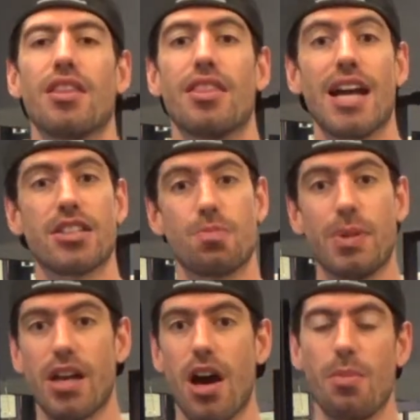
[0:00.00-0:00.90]
That's
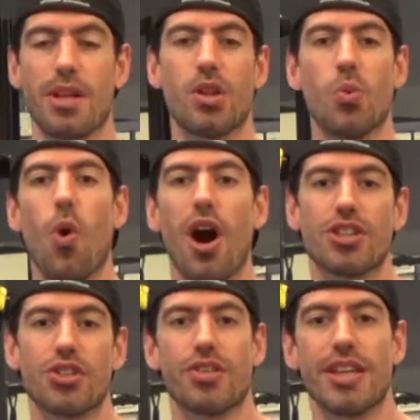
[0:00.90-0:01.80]
becoming the
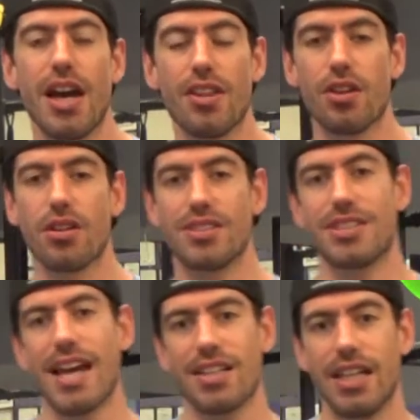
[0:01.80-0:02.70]
watcher. The other
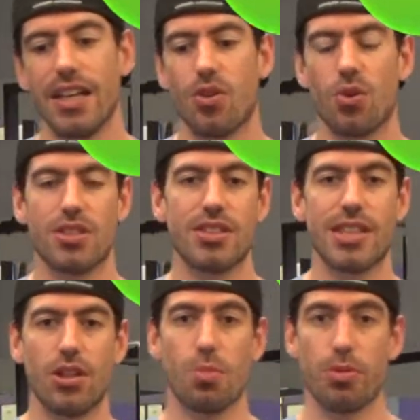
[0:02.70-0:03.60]
technique or
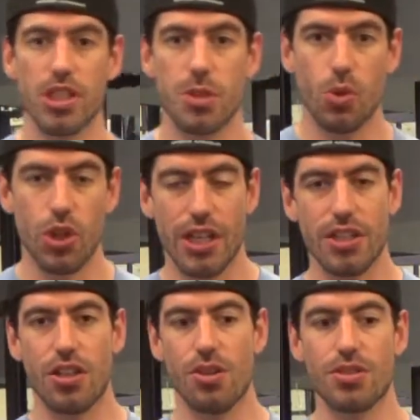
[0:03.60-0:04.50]
skill or principle you can
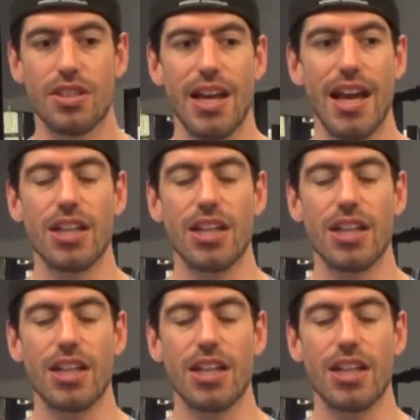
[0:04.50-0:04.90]
use